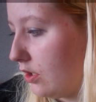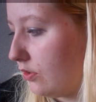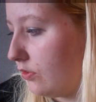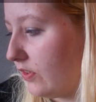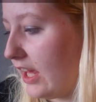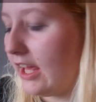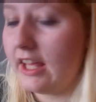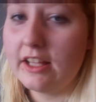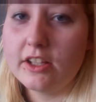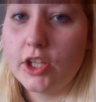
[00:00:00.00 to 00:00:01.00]

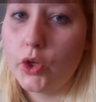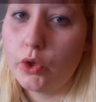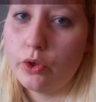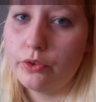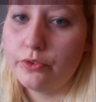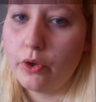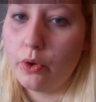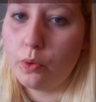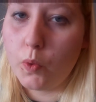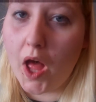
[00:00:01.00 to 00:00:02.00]
Thank you
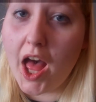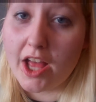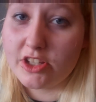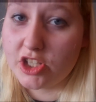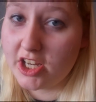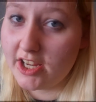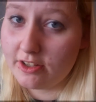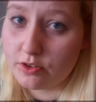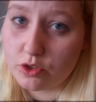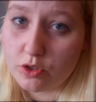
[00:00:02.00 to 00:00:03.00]
for
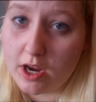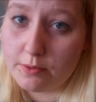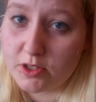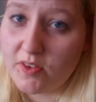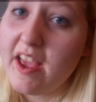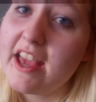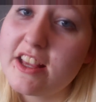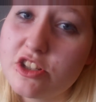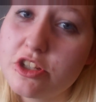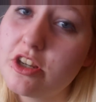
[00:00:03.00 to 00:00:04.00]
watching Straps
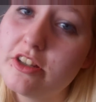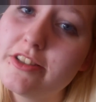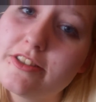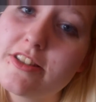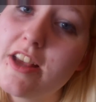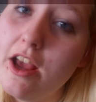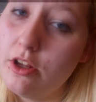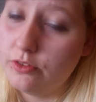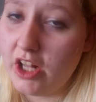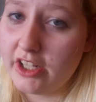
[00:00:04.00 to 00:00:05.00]
Fictions.
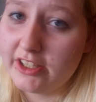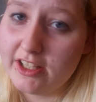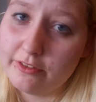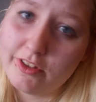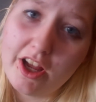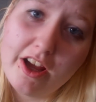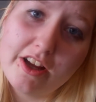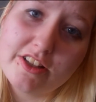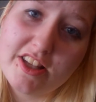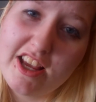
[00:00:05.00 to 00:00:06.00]
Vloggity
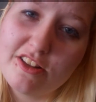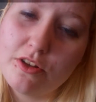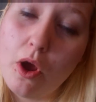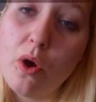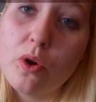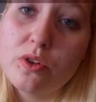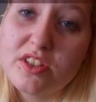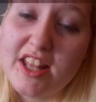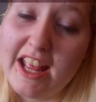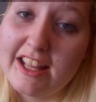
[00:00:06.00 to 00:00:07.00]
vlogs, he
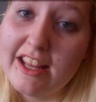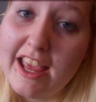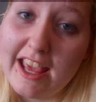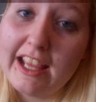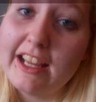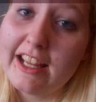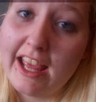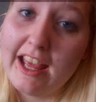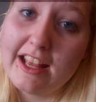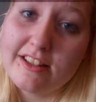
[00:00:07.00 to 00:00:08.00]
knows that he
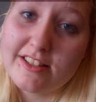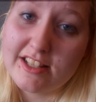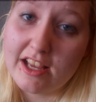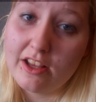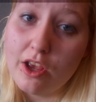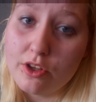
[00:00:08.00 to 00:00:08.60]
can't sing.